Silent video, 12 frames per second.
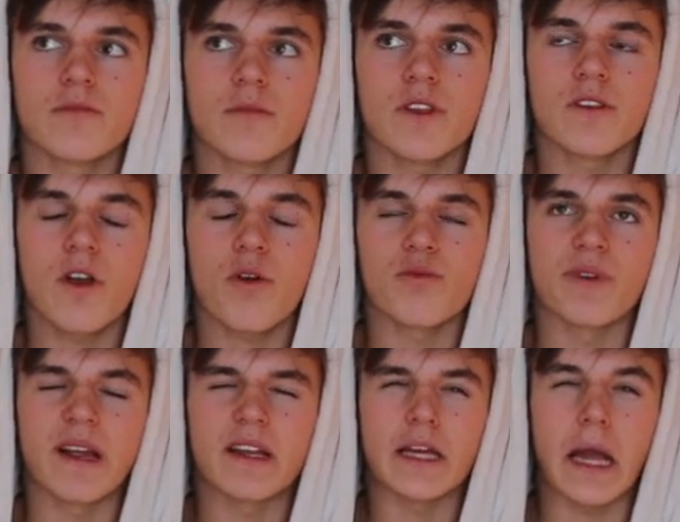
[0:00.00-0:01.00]
it's not
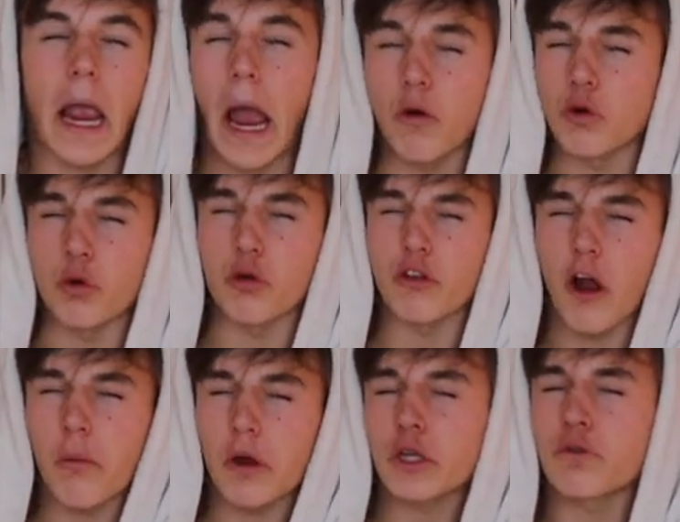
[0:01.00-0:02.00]
really a how-to
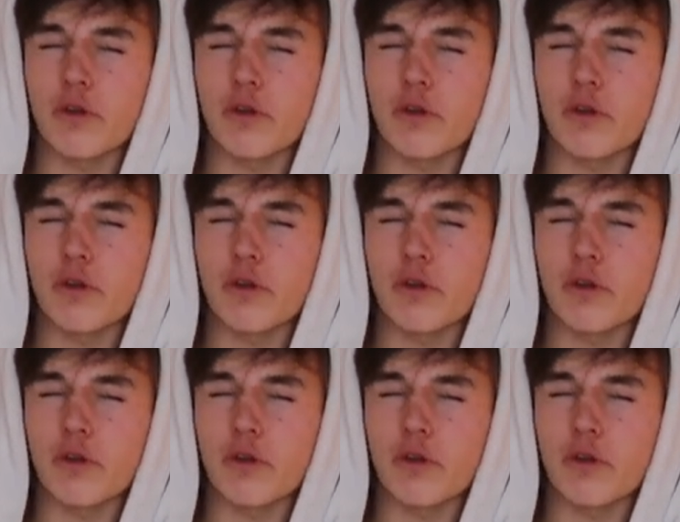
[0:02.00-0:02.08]
Starbucks